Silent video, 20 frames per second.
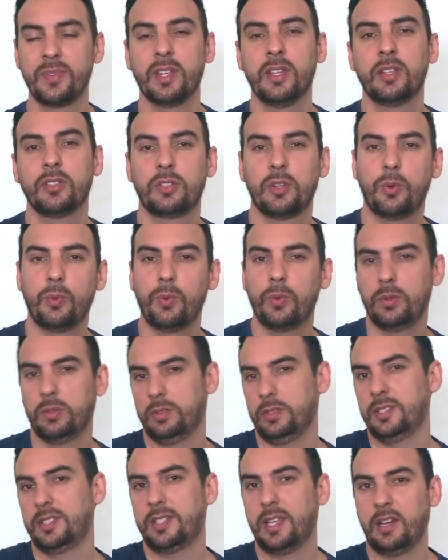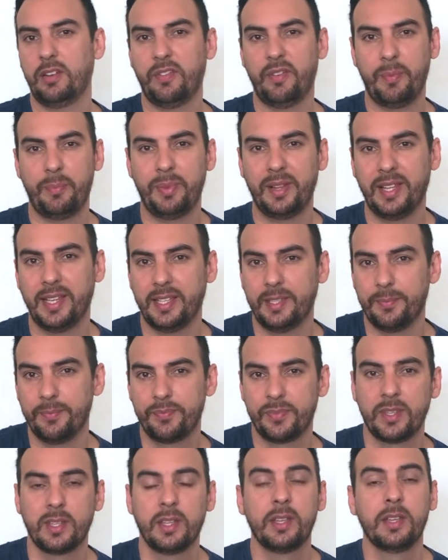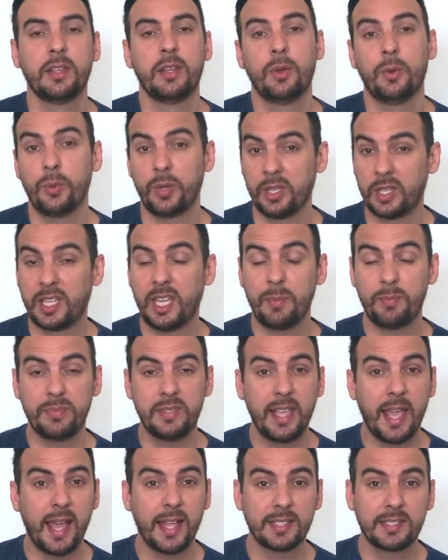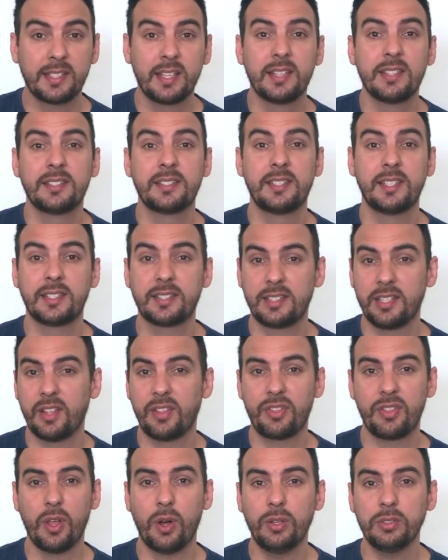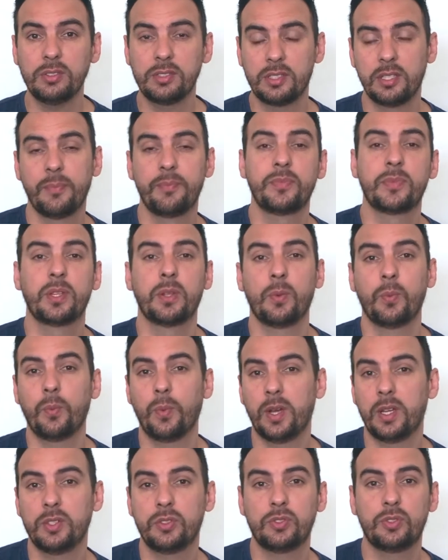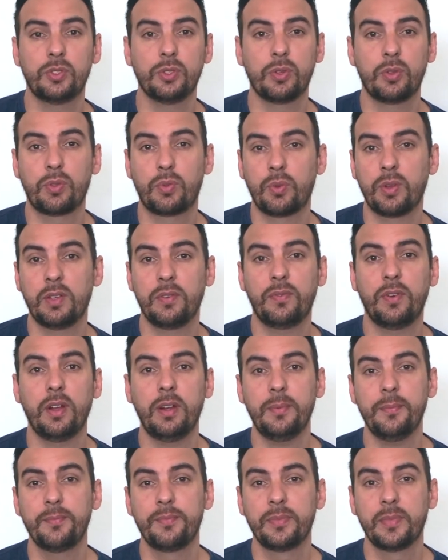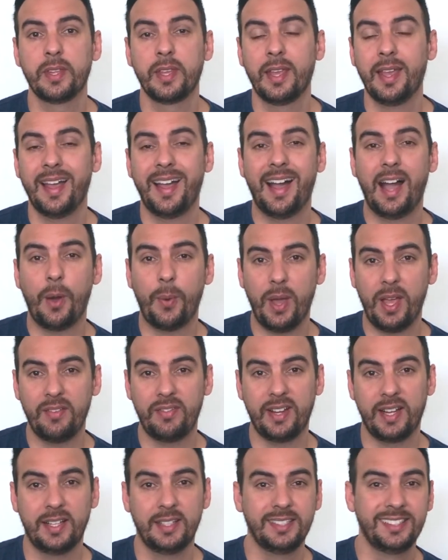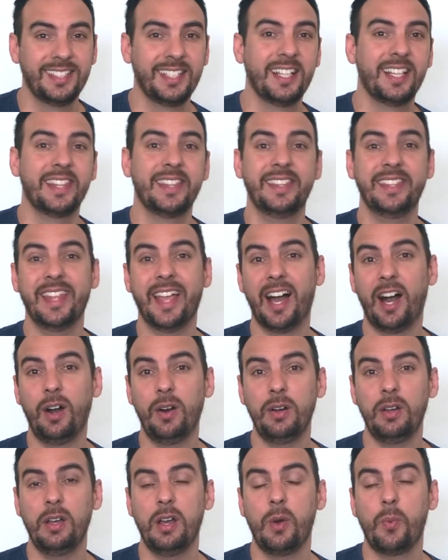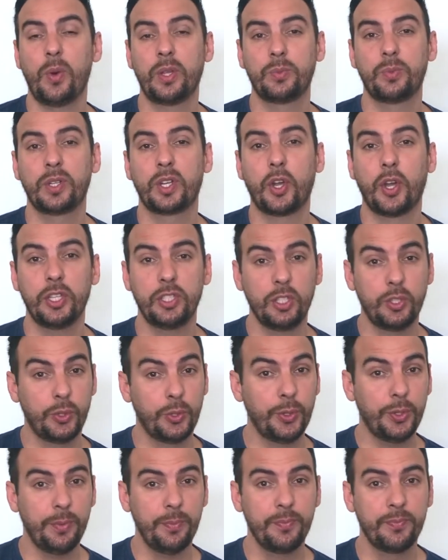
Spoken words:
So instead of a play, we keep at 16th notes, 1, 2, 3, 4. However, now what we're going to do